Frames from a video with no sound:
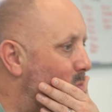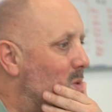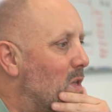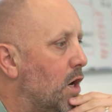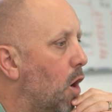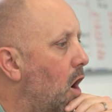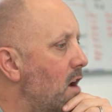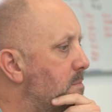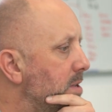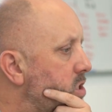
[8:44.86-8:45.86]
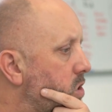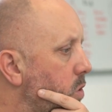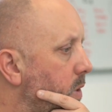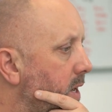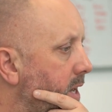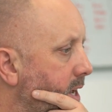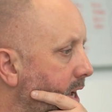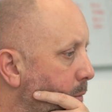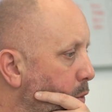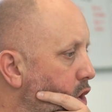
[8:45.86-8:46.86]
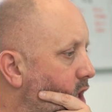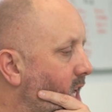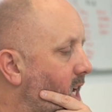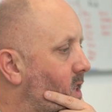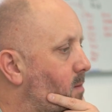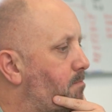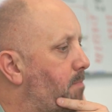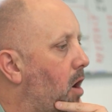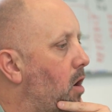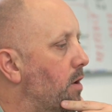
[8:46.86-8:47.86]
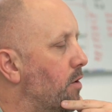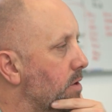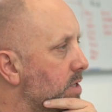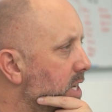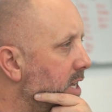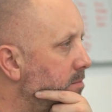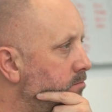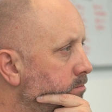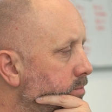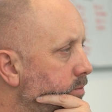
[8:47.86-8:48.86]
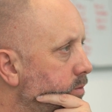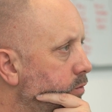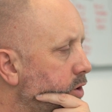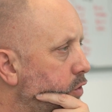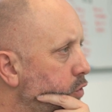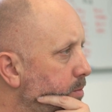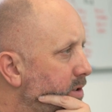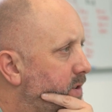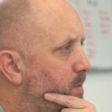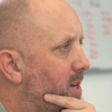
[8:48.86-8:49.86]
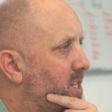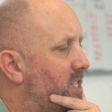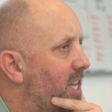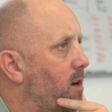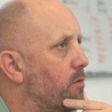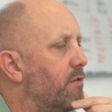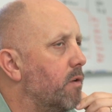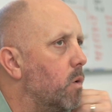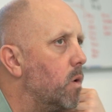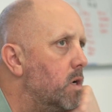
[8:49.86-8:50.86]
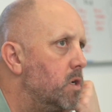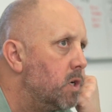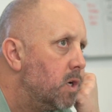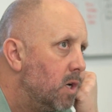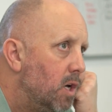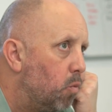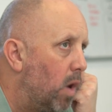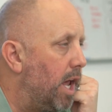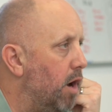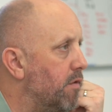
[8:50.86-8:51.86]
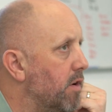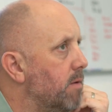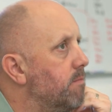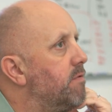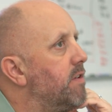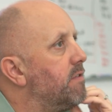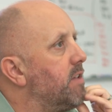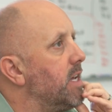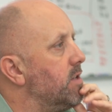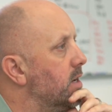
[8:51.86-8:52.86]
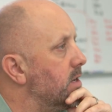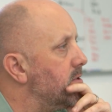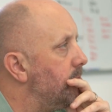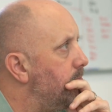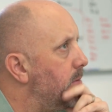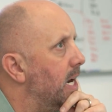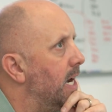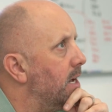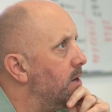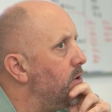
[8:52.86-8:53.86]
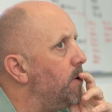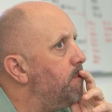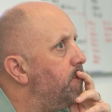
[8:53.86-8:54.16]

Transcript: I've been doing and working in the partner and team recruitment space now for well over 15 years, and